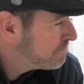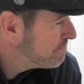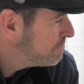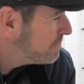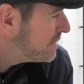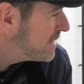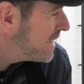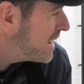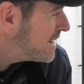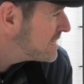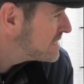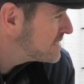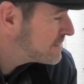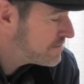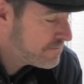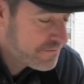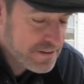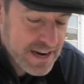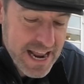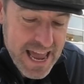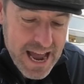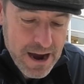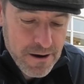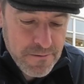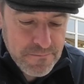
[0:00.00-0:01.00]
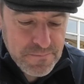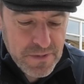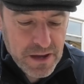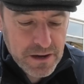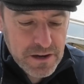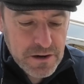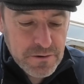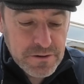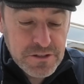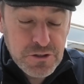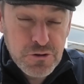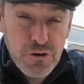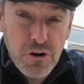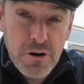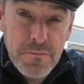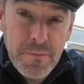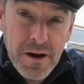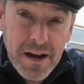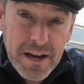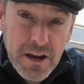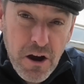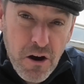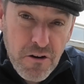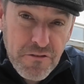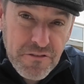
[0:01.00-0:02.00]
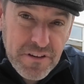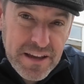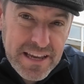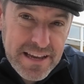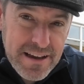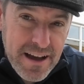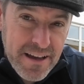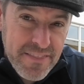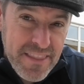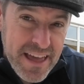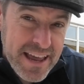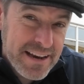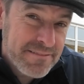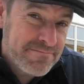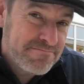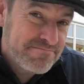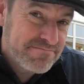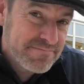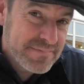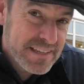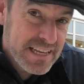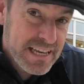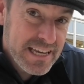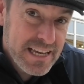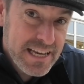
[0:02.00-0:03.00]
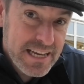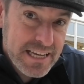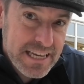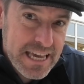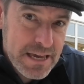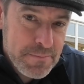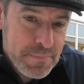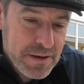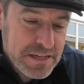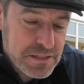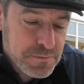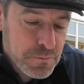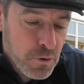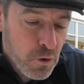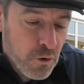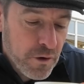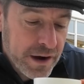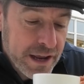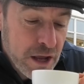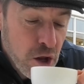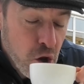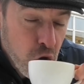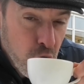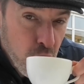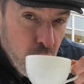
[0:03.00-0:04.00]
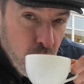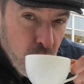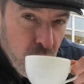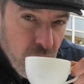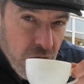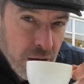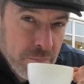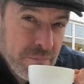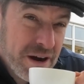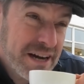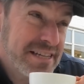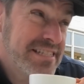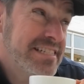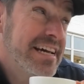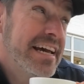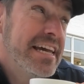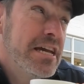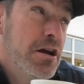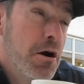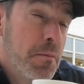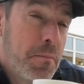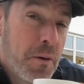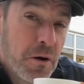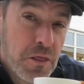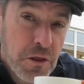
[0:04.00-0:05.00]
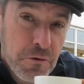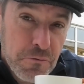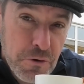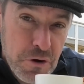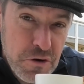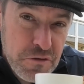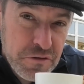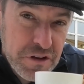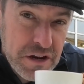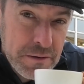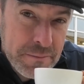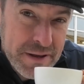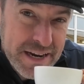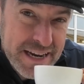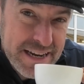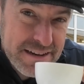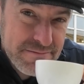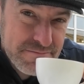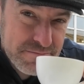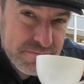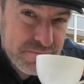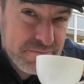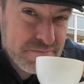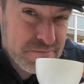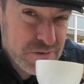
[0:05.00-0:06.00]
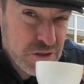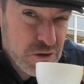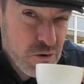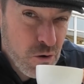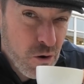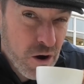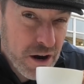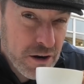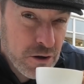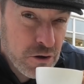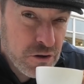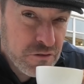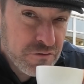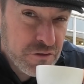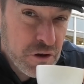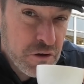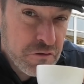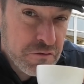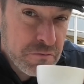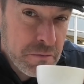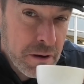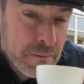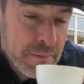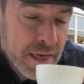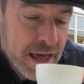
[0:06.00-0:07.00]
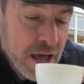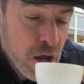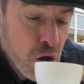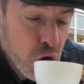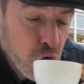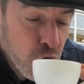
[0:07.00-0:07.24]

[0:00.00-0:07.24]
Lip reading: But yes, for now, I'm going to enjoy my coffee and then keep exploring. I might take you up on the roof in a minute. It's quite a good view from up there.